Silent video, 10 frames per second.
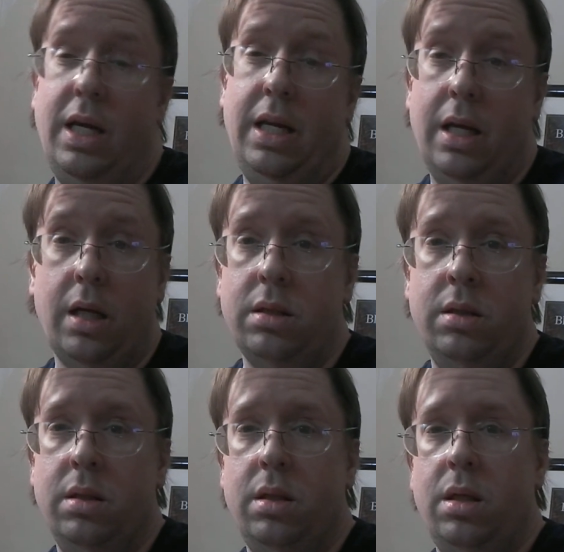he didn't.
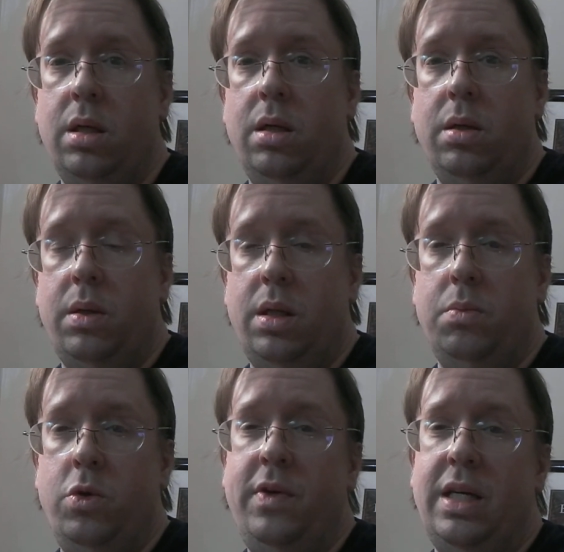But in the
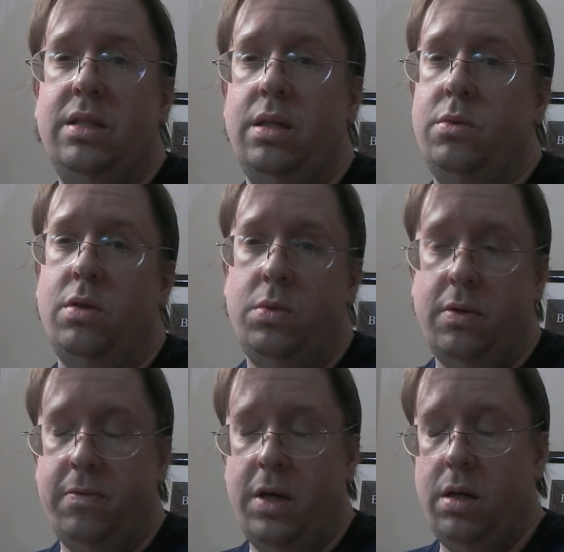movie, he seems almost
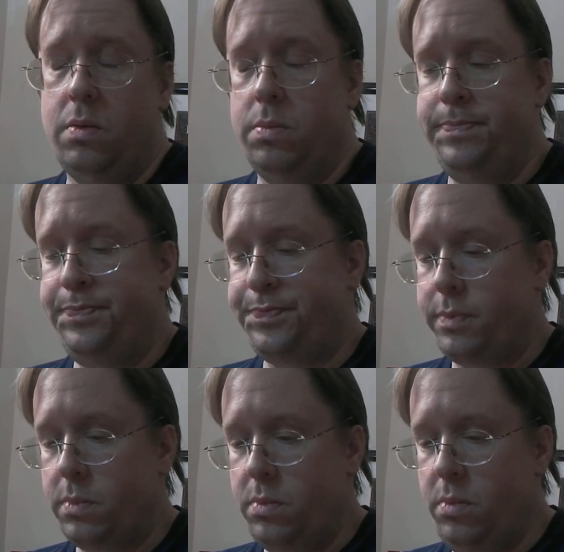afraid of her.
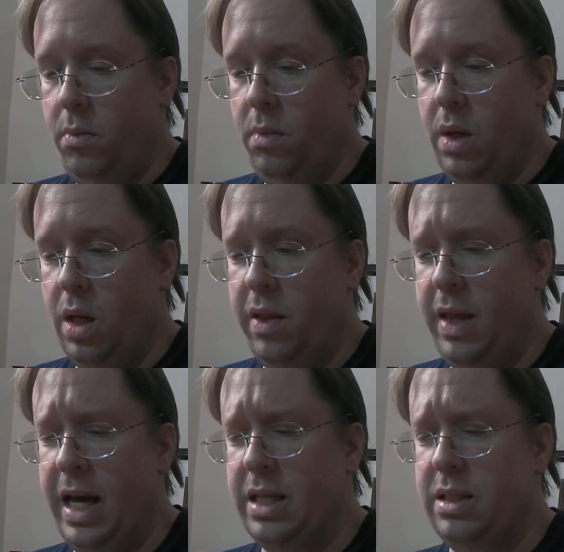And
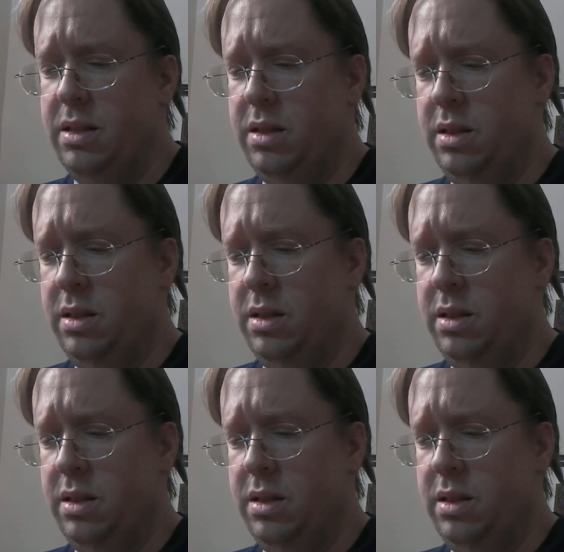that